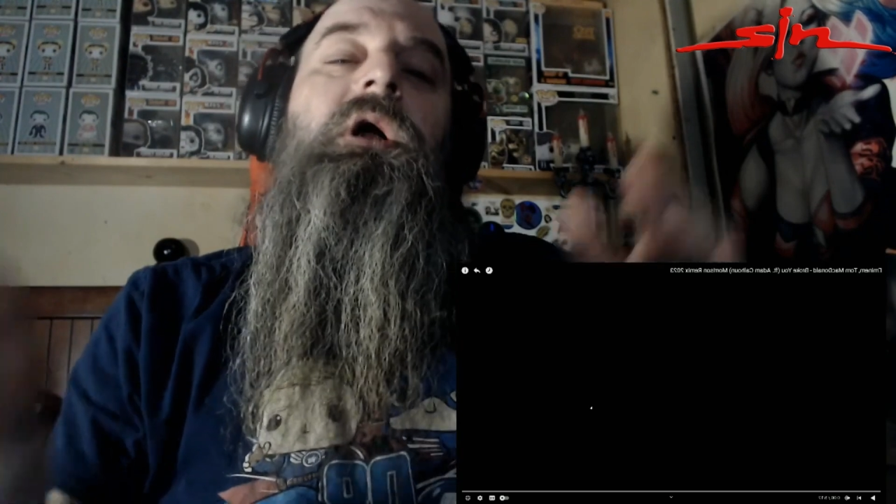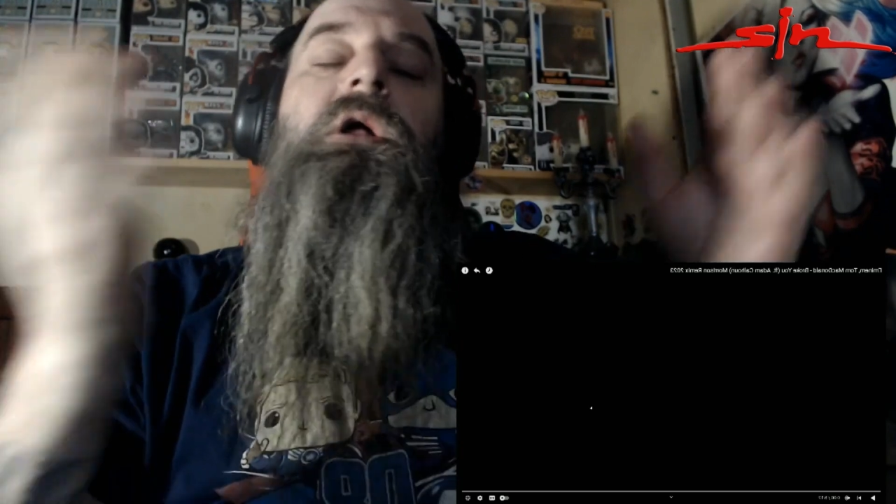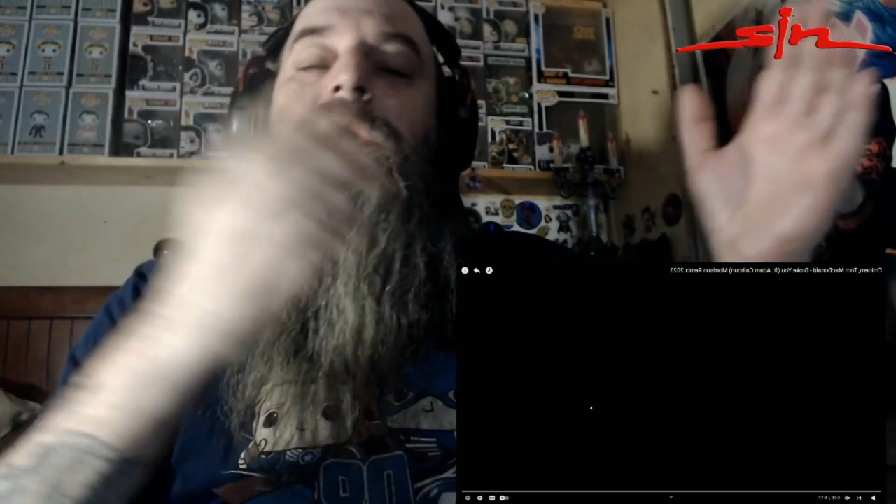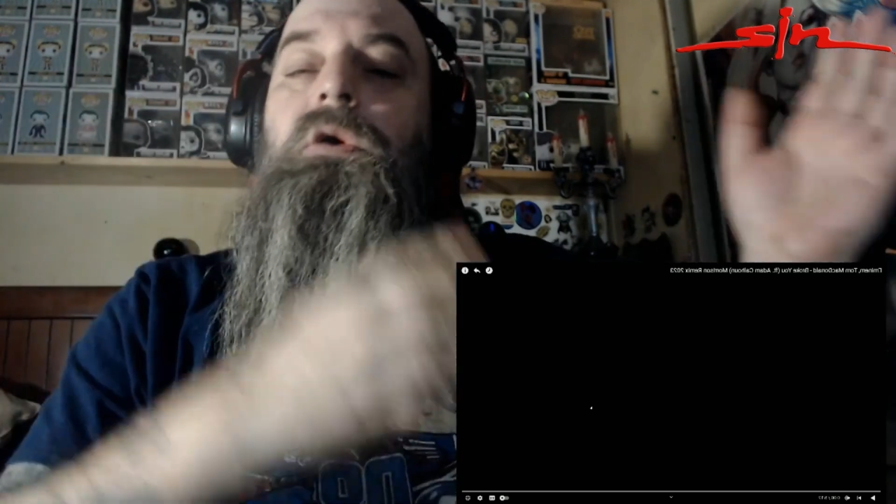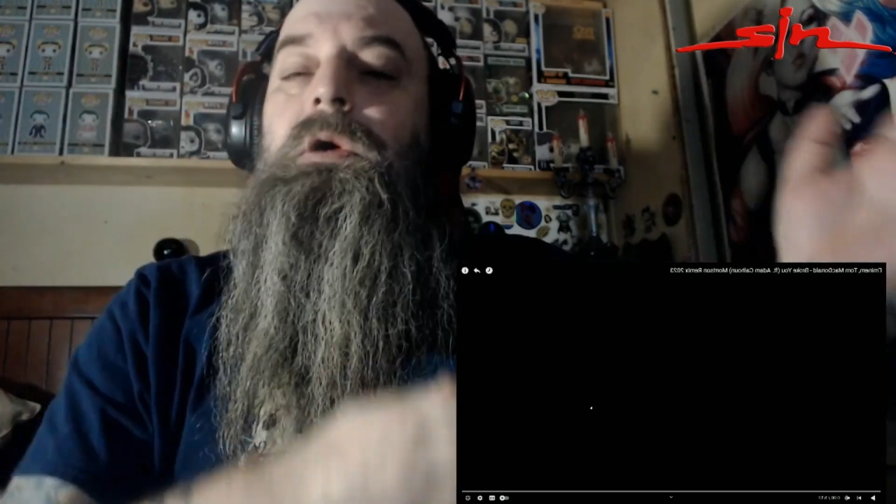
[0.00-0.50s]

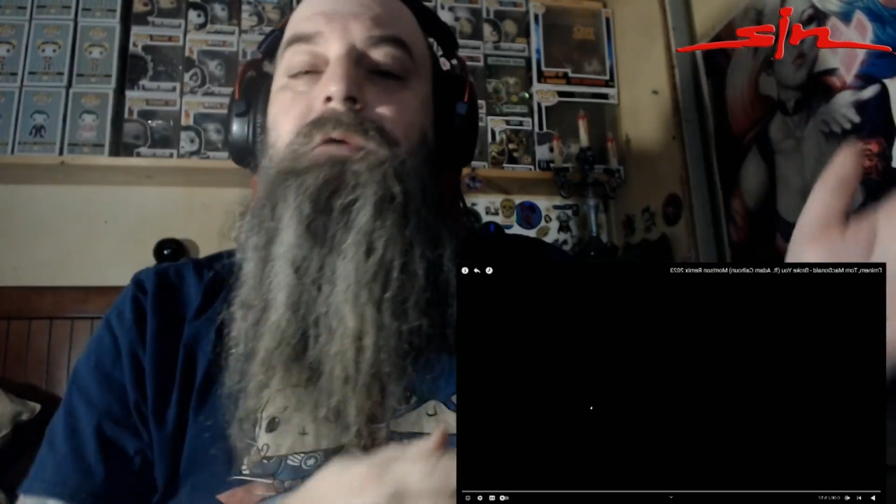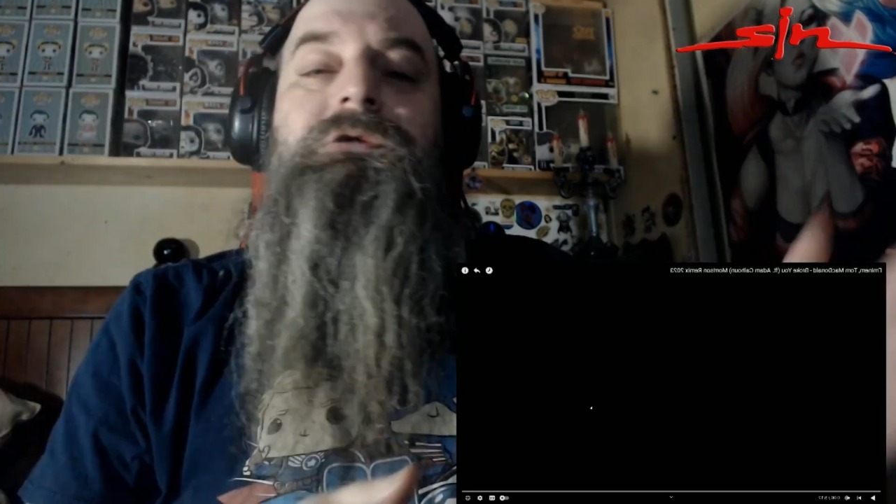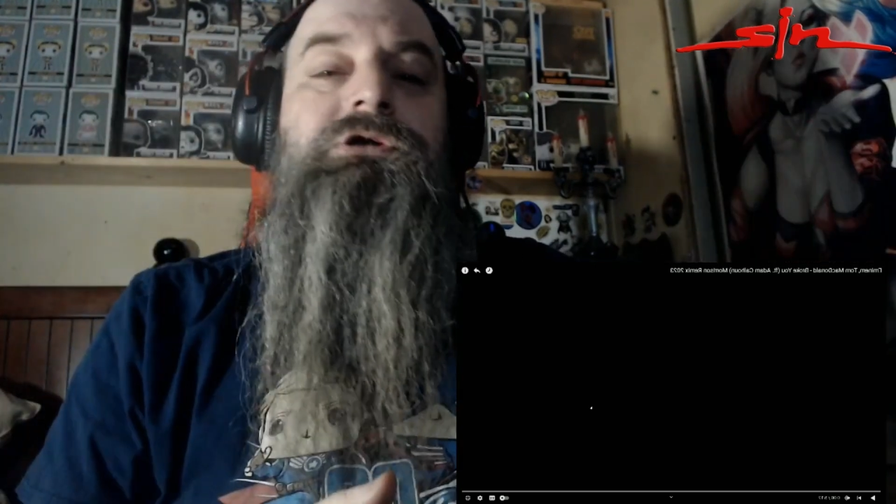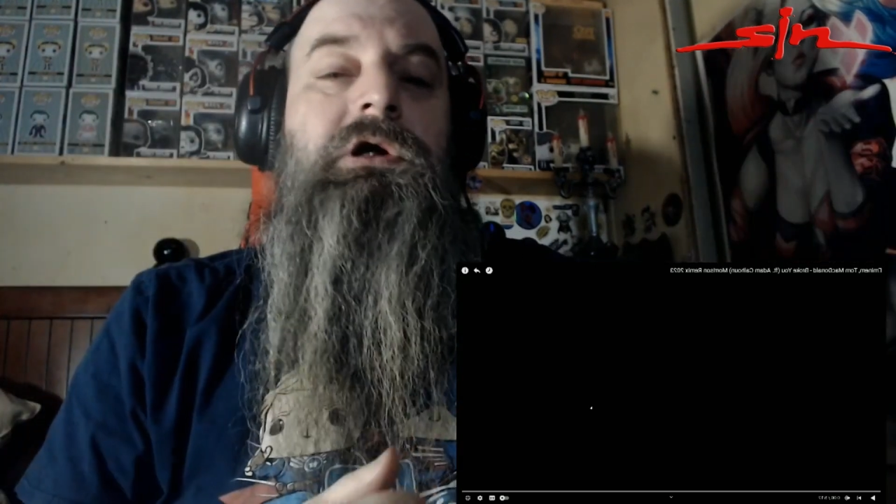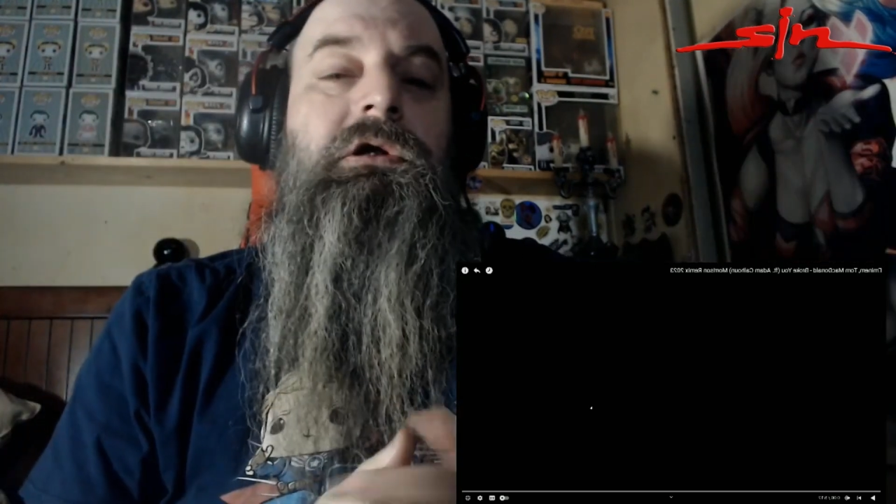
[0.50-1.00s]
go give his
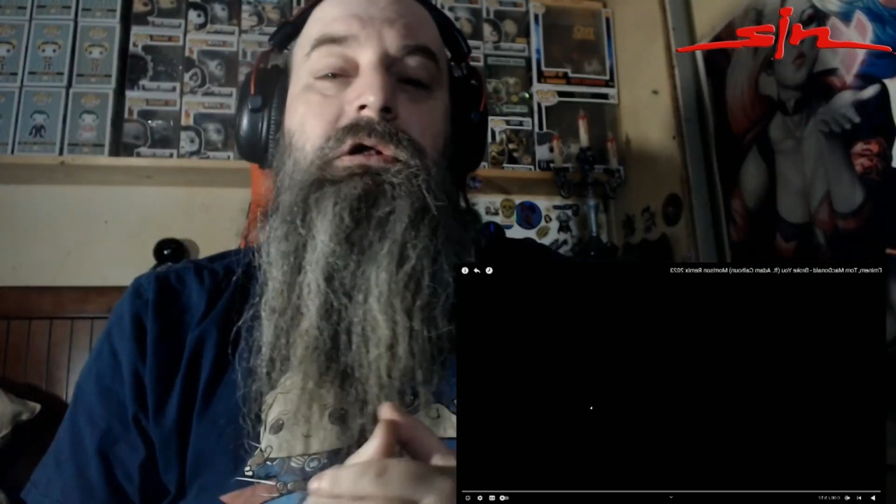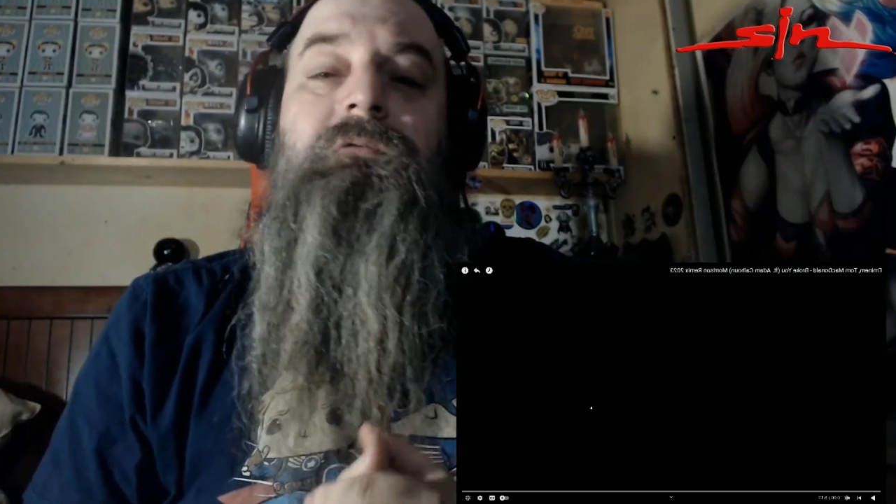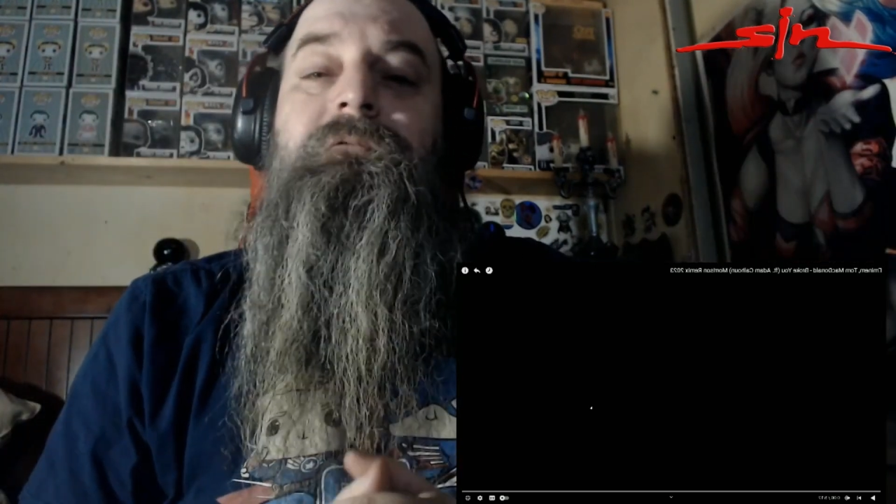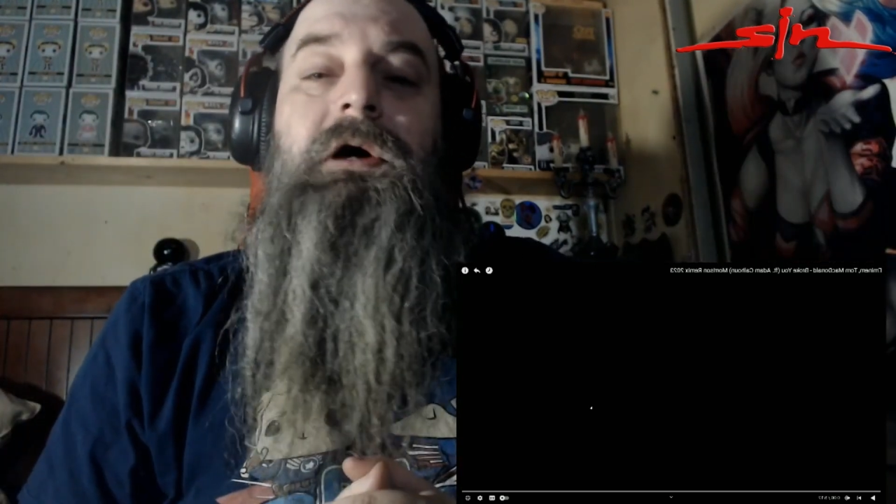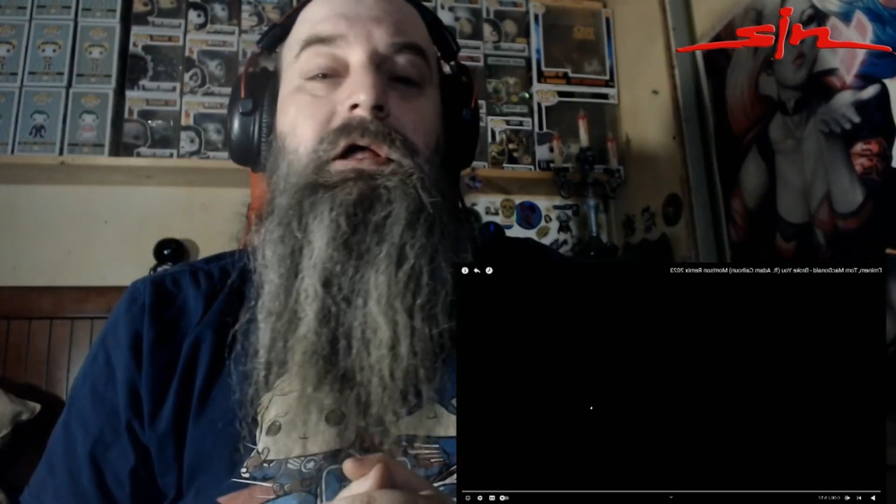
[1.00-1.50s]
channel a
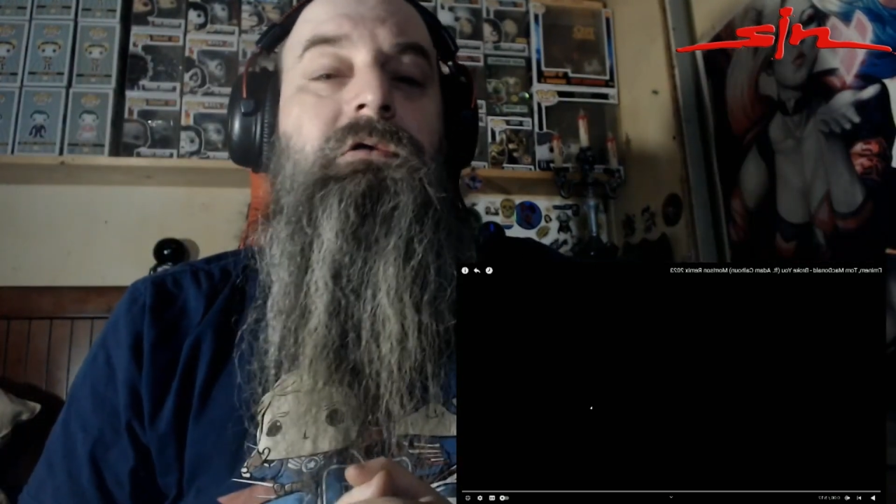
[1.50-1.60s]
follow.